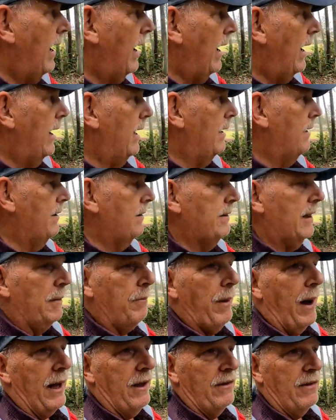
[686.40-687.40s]
Uh,
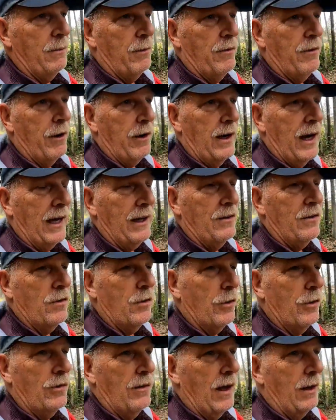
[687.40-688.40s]
they bought some of our kite
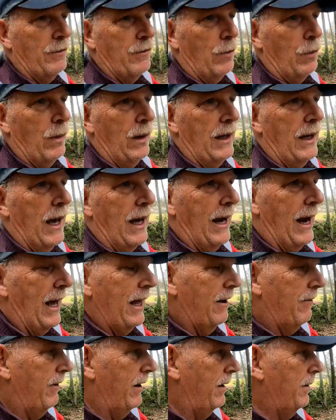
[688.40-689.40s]
stores after we
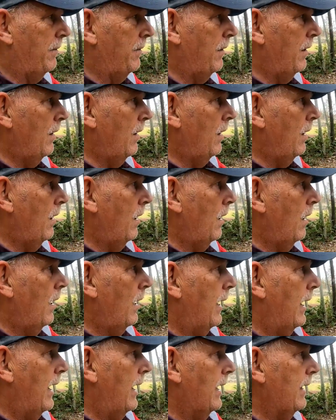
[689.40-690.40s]
got out of it,
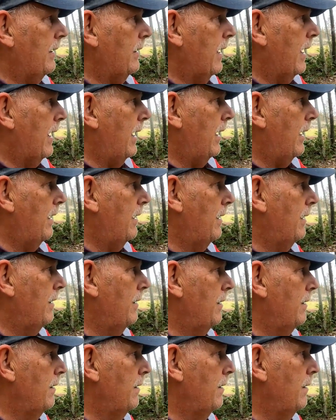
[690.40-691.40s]
and uh,
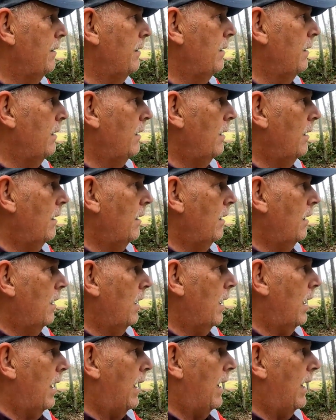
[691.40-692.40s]

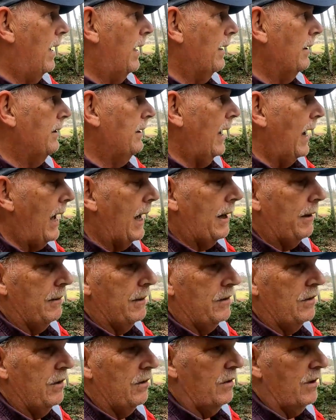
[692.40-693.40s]
uh
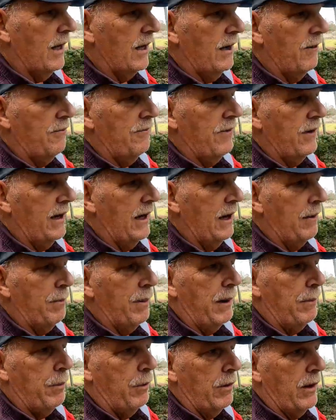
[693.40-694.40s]
yeah, it's just kind of funny
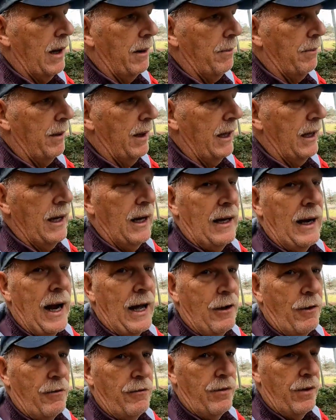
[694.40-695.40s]
how people come in
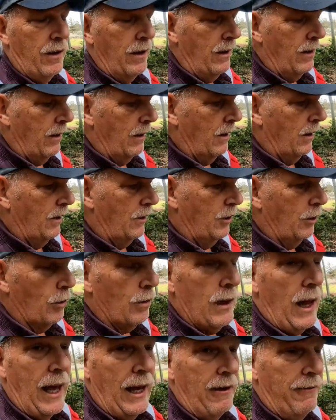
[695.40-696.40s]
and out of
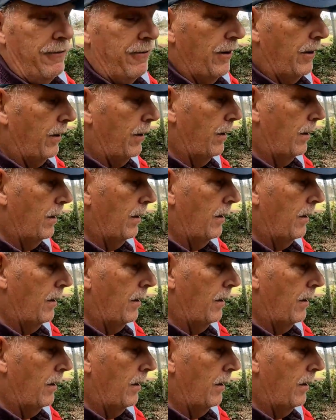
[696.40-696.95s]
your life.